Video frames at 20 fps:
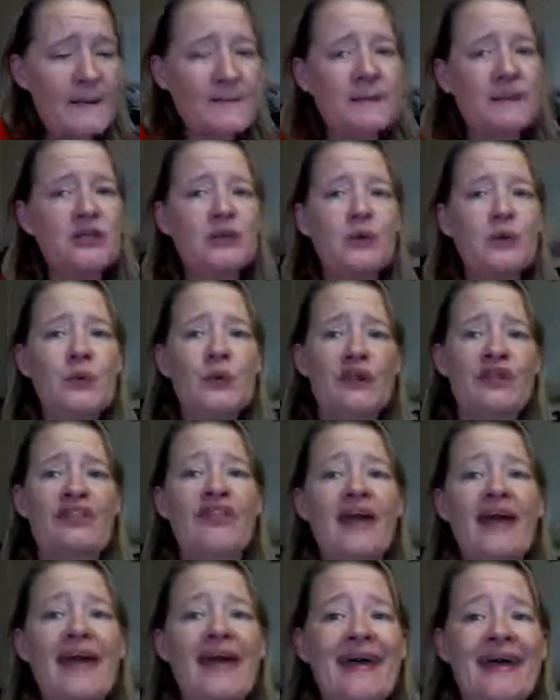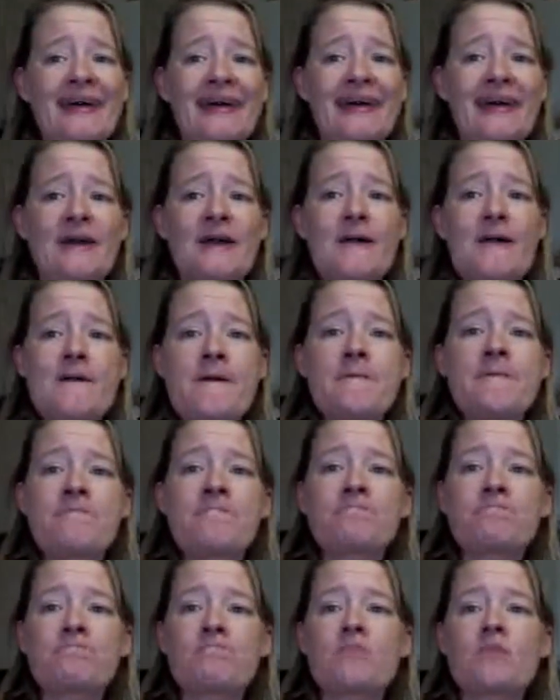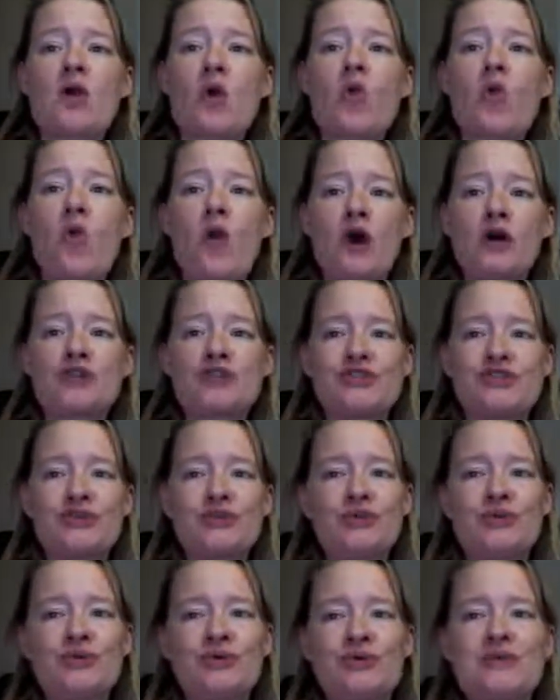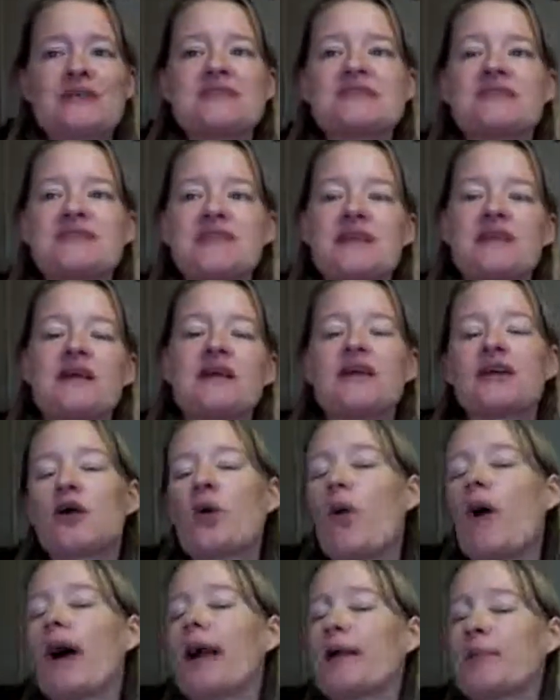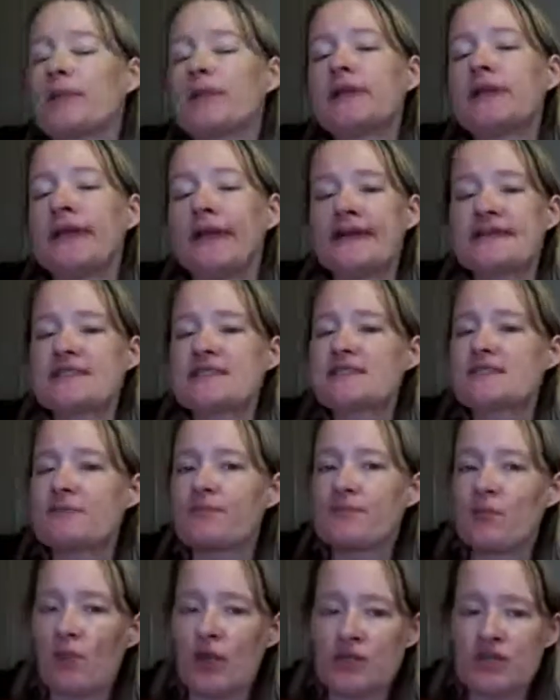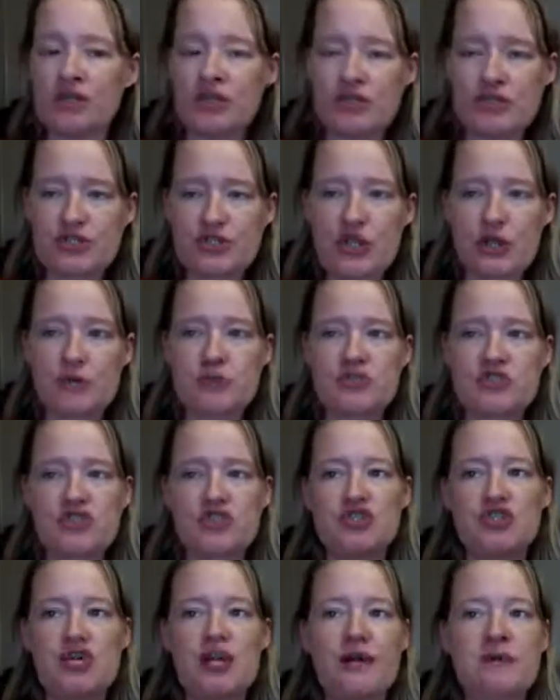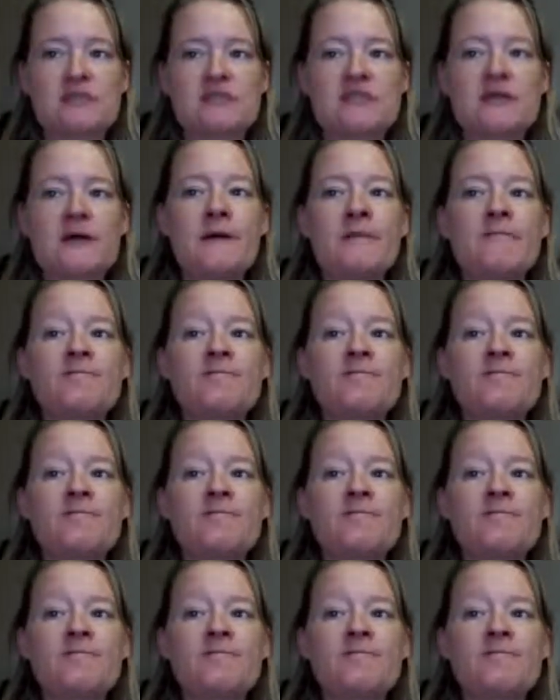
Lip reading: you will then want to sit in a quiet place with your stones and gems,